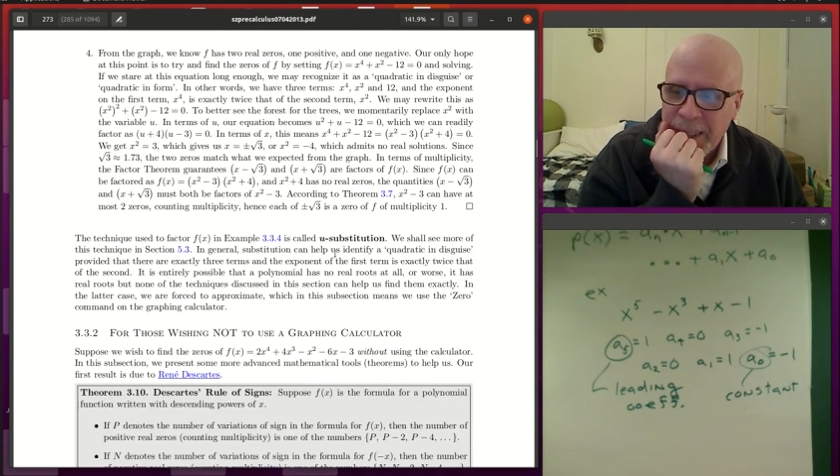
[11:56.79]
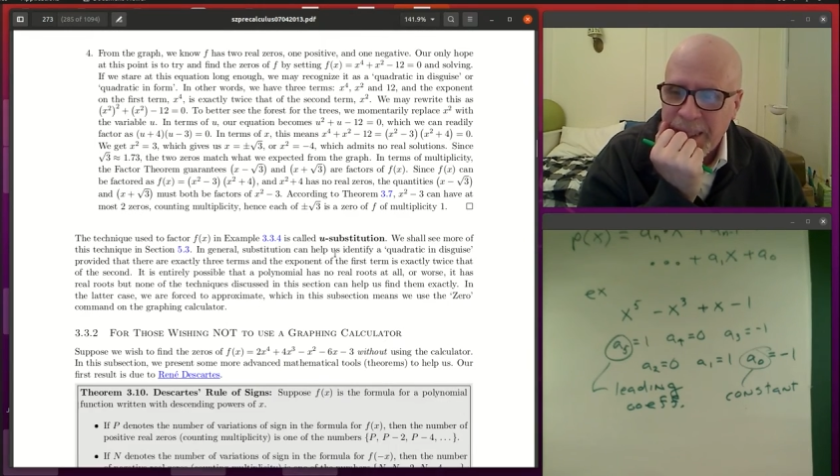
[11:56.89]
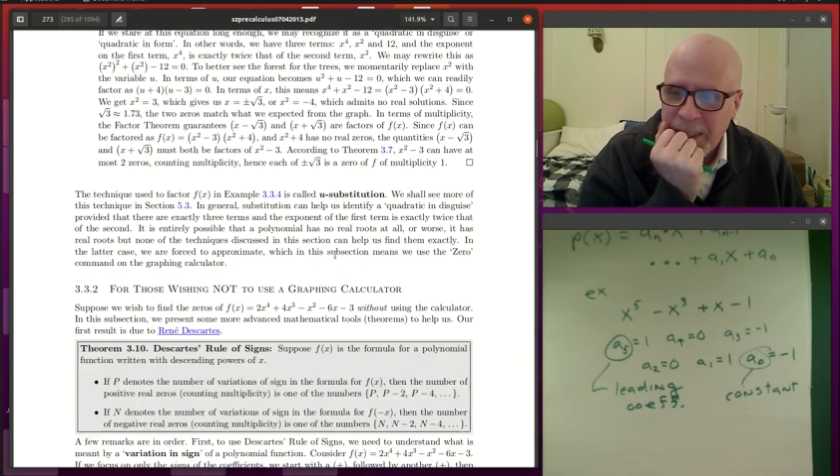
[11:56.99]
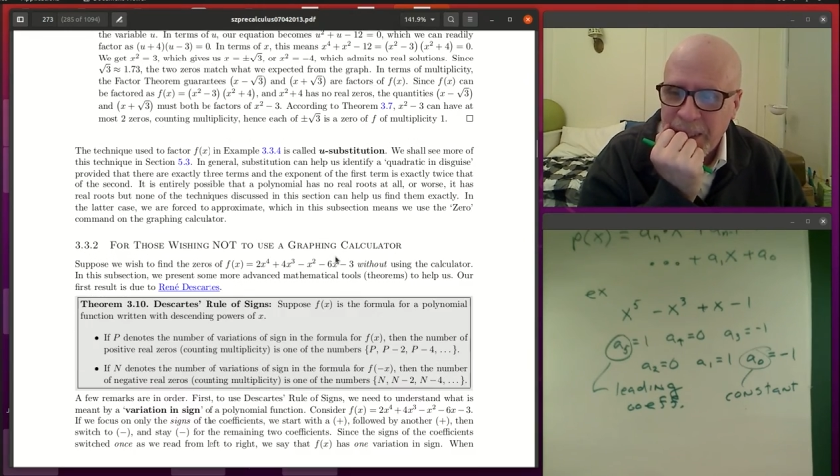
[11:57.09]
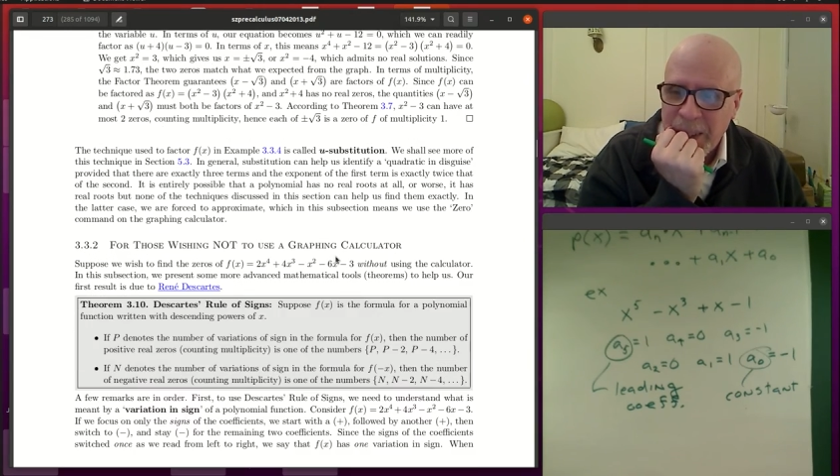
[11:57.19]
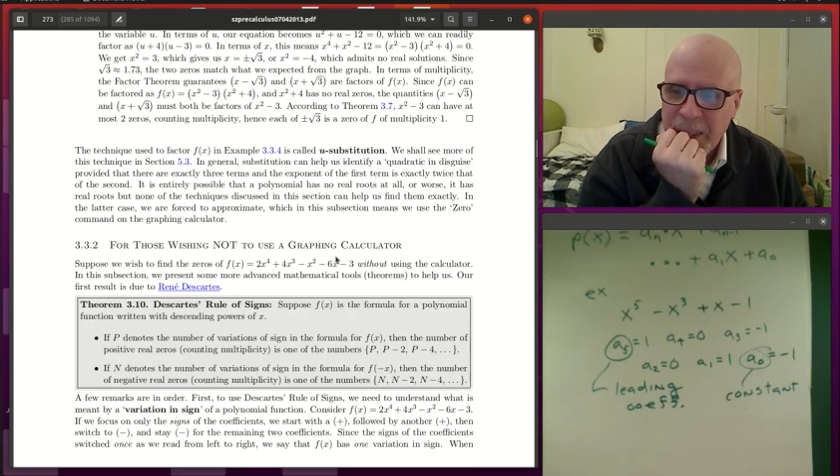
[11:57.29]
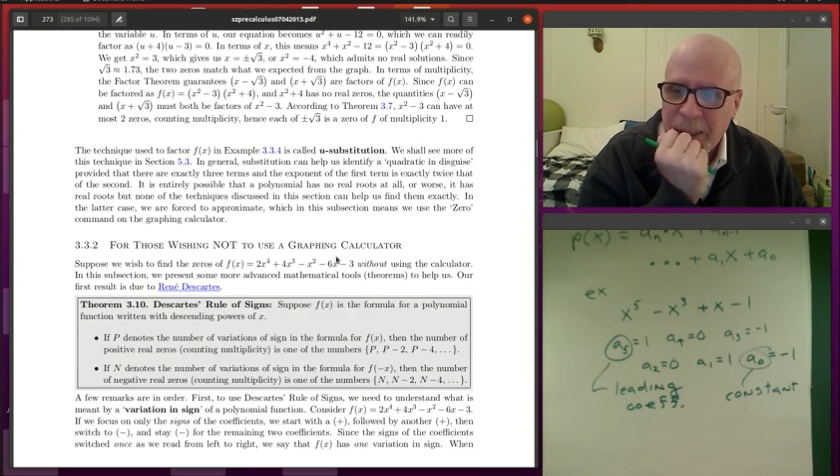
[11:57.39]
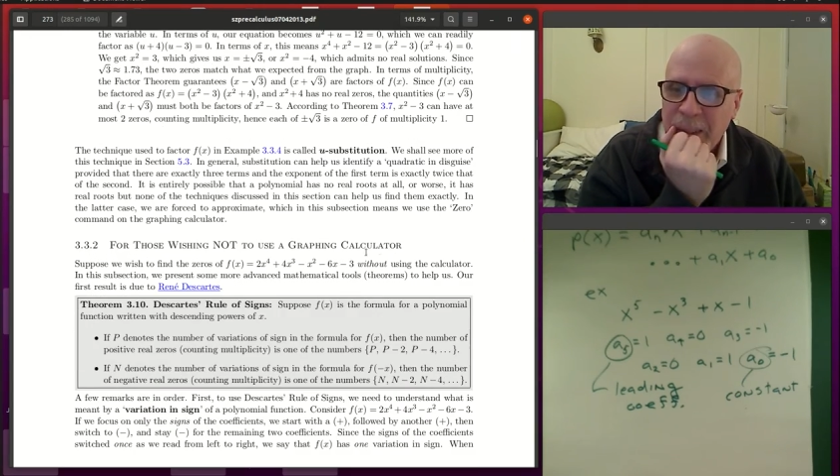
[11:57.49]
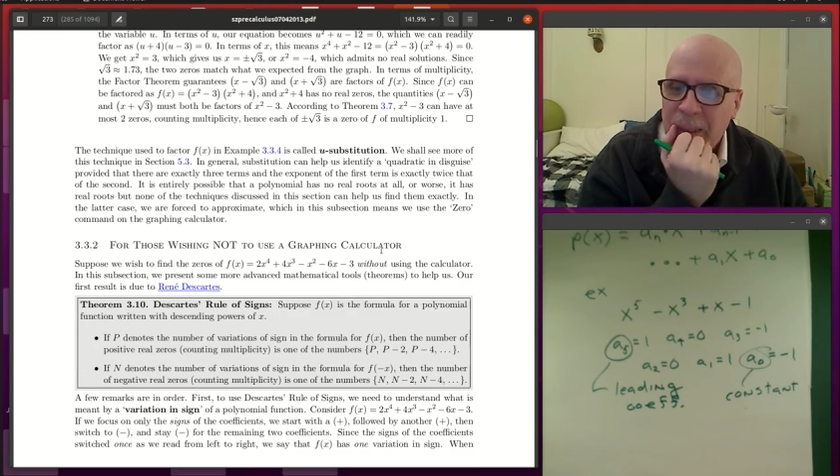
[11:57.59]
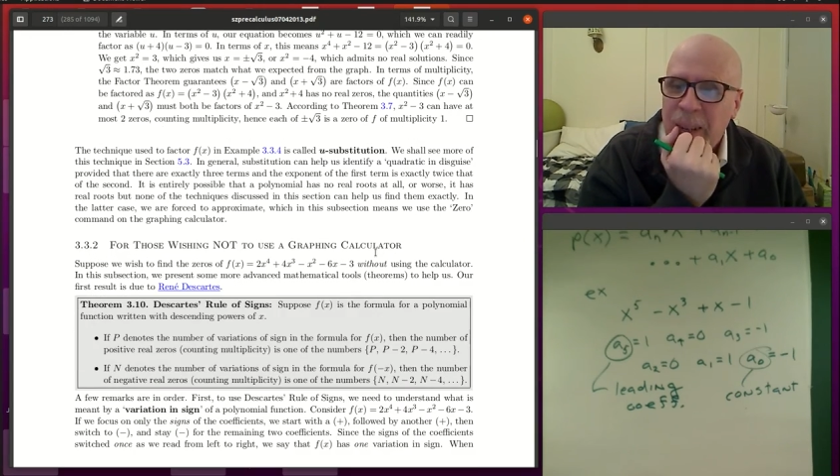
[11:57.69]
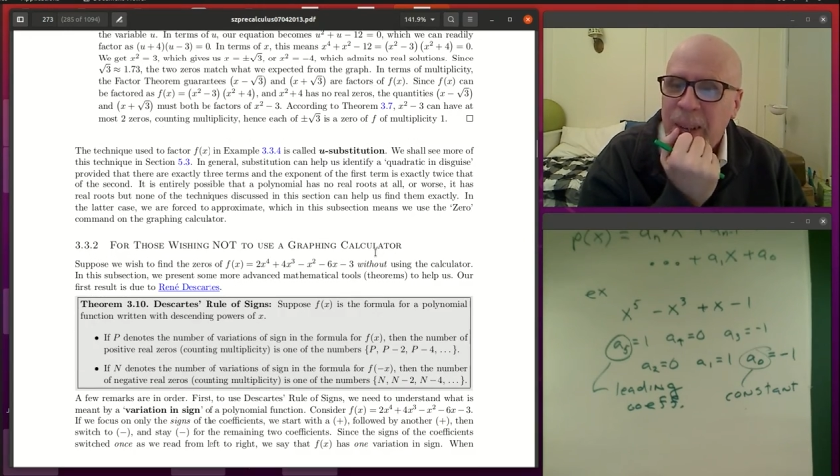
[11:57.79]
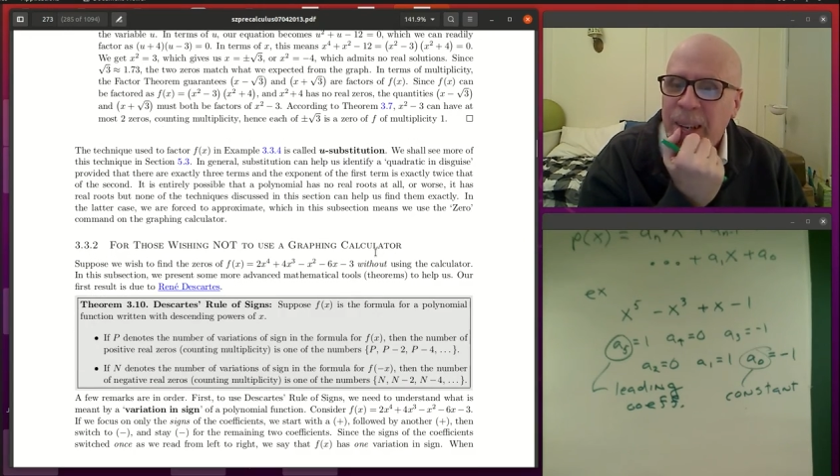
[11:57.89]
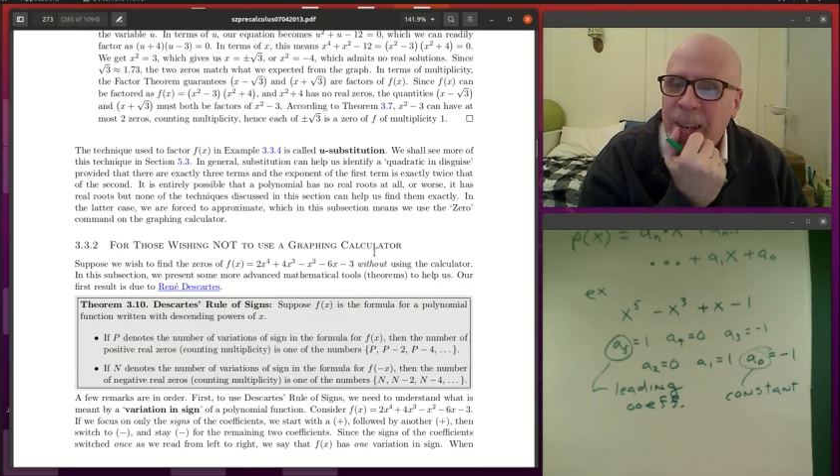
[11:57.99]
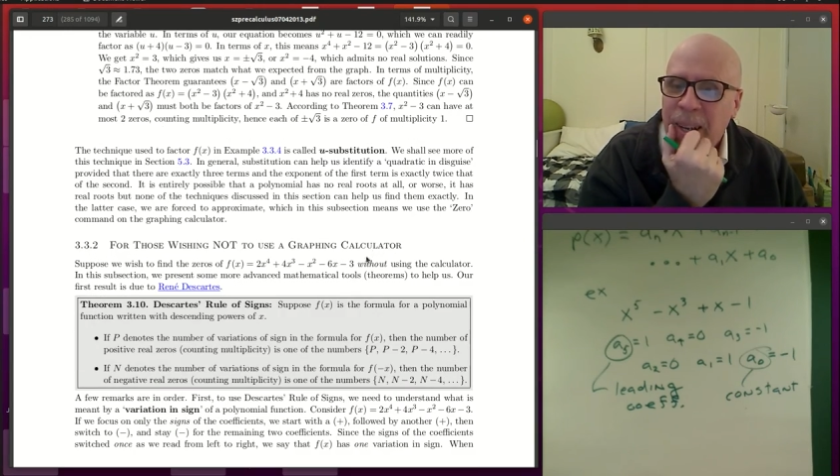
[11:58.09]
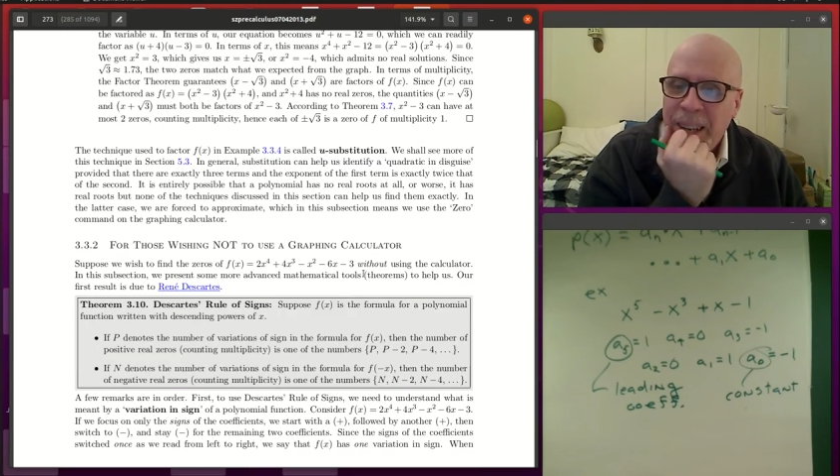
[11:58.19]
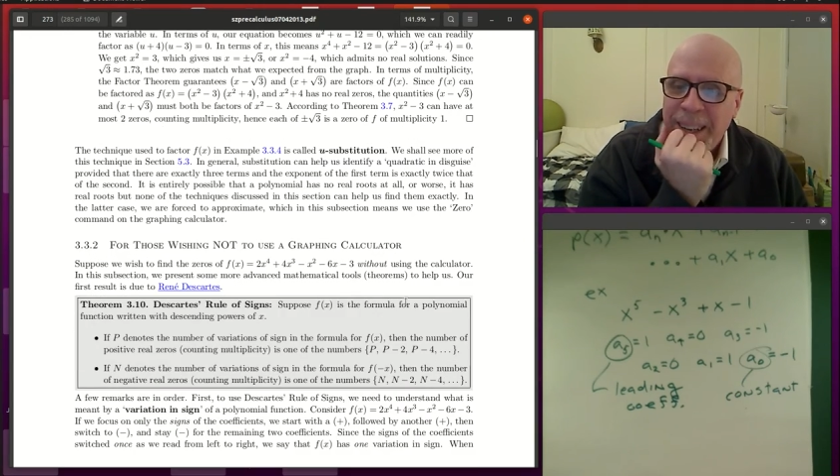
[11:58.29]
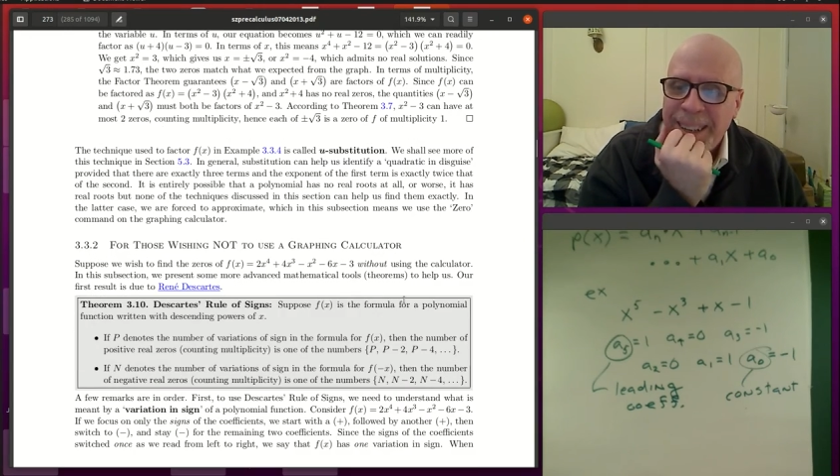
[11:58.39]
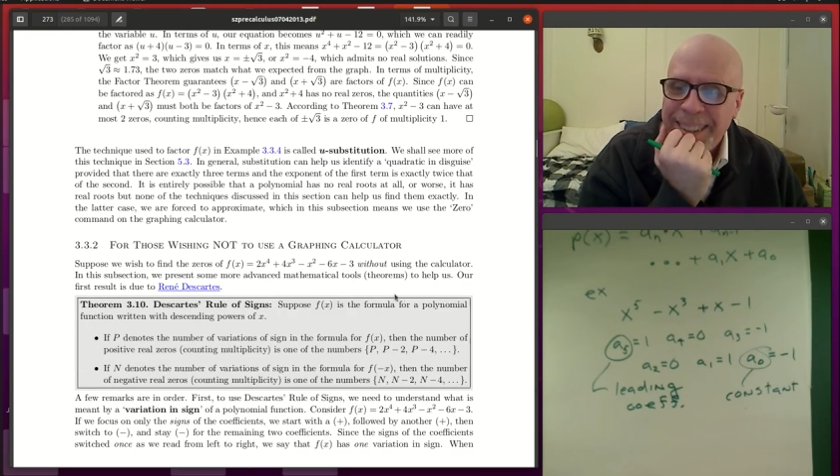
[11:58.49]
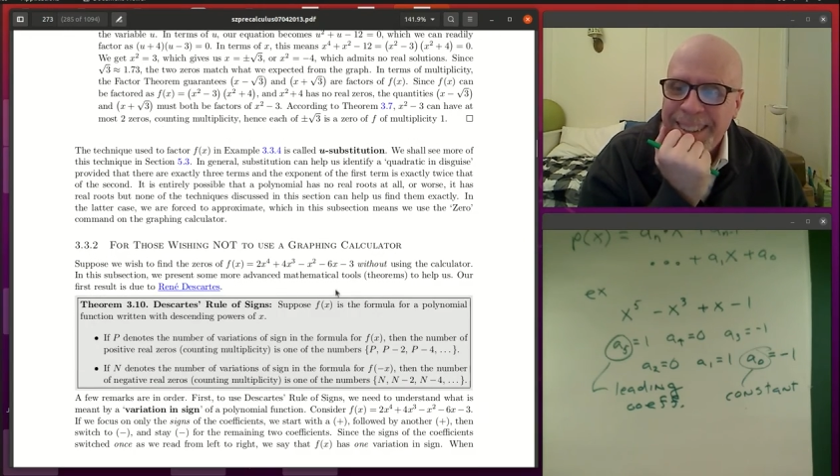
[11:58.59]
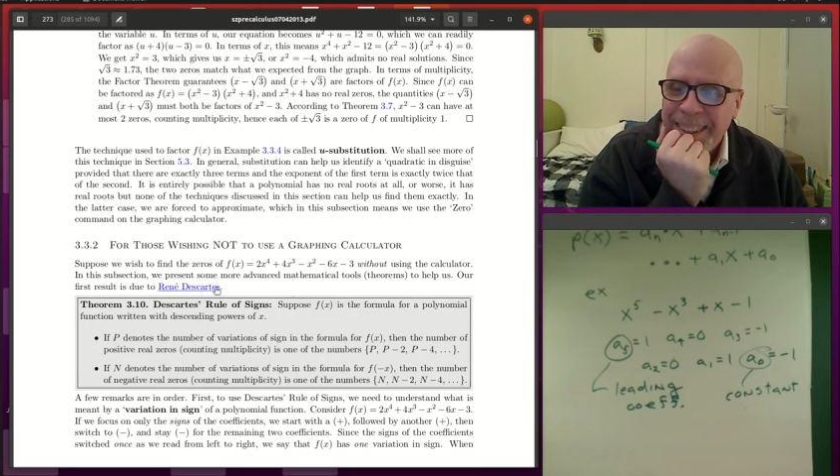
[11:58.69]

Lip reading: calculator. And